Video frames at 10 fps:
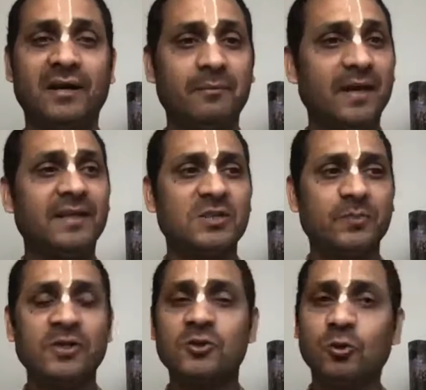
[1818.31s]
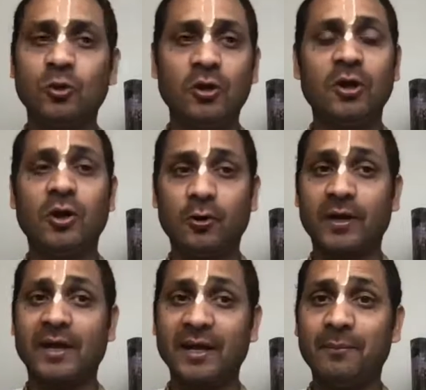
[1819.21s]
Am I the spirit soul,
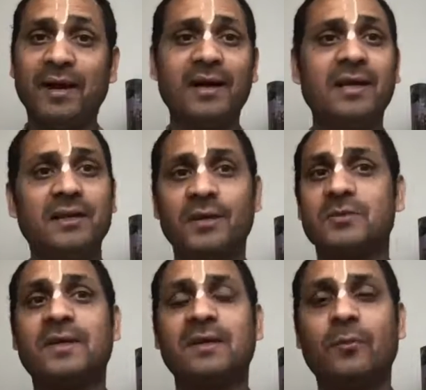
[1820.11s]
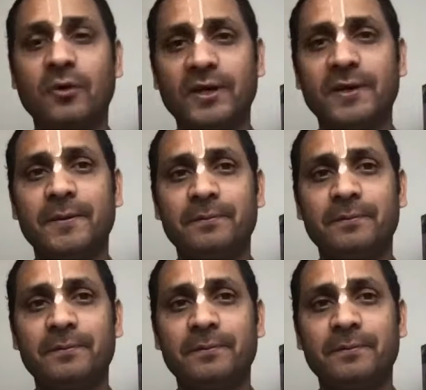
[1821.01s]
or am I this metal body?